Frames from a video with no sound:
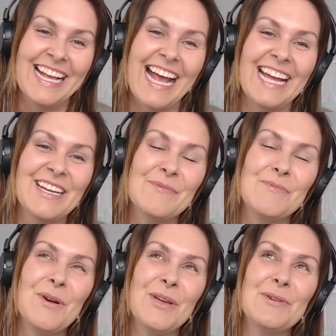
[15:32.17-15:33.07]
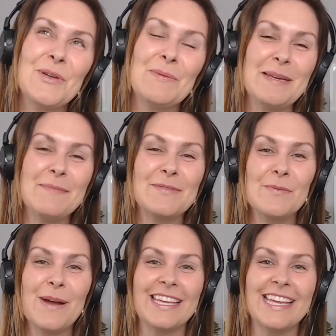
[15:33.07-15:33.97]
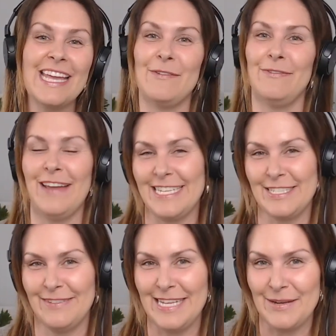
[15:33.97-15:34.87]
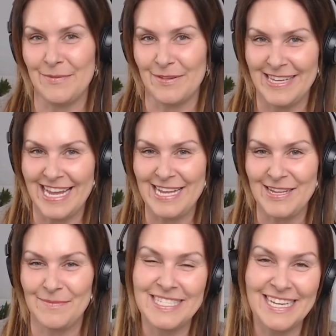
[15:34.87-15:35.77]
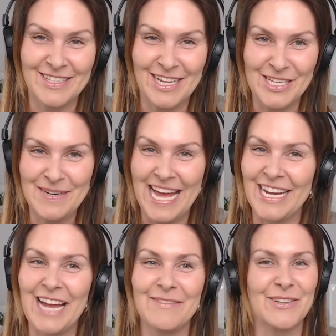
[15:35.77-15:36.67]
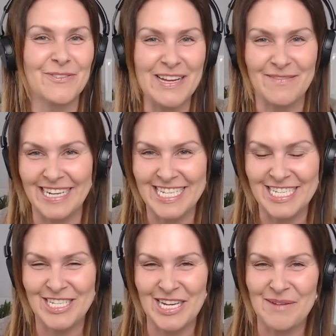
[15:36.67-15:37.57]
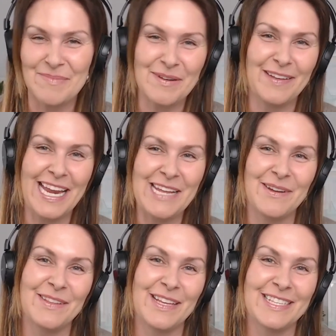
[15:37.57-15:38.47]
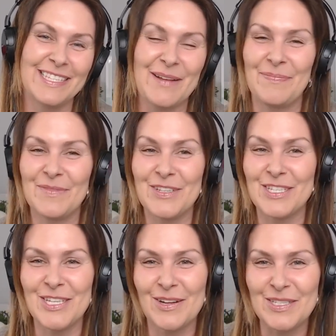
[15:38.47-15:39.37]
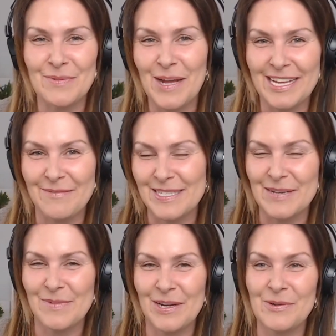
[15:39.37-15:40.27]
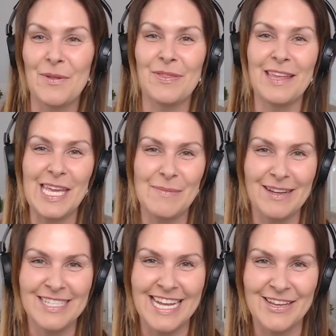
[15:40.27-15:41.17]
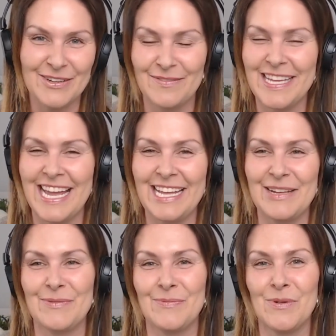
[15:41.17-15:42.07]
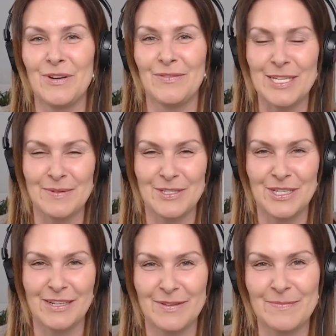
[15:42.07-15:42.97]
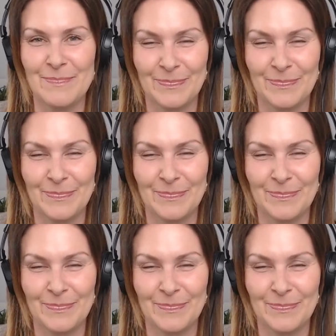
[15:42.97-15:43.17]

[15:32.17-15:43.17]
And what are your top tips for working effectively with a VA? It sounds like you and Anna have a great relationship, but for anyone that's just started working with someone or thinking about taking on a VA, what advice would you give them?